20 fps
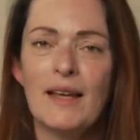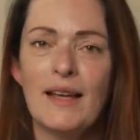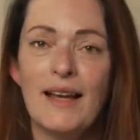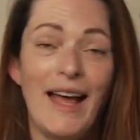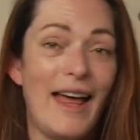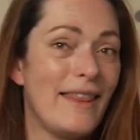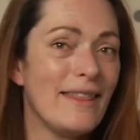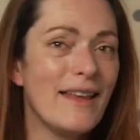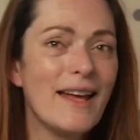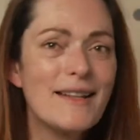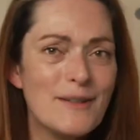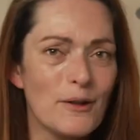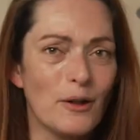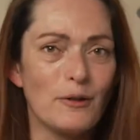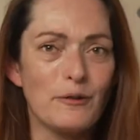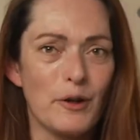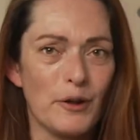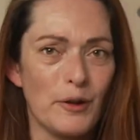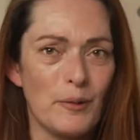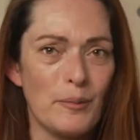And that's all
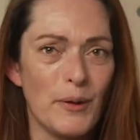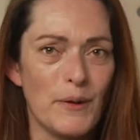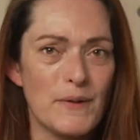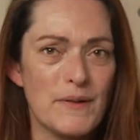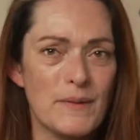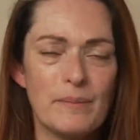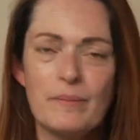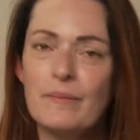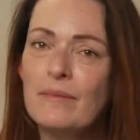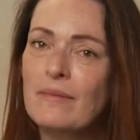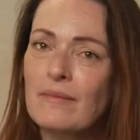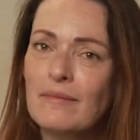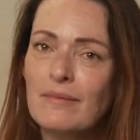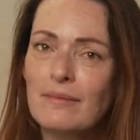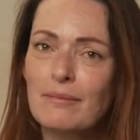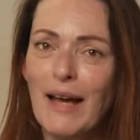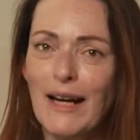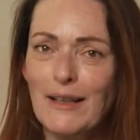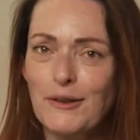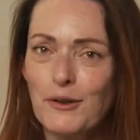for Compose.
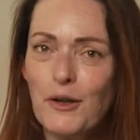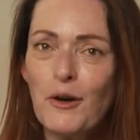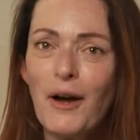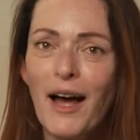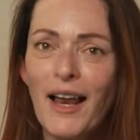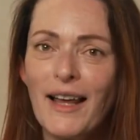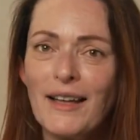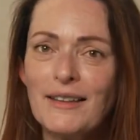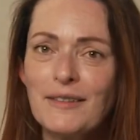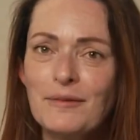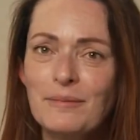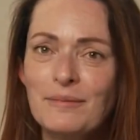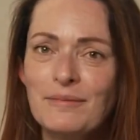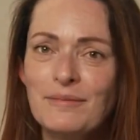Back to you, Alan.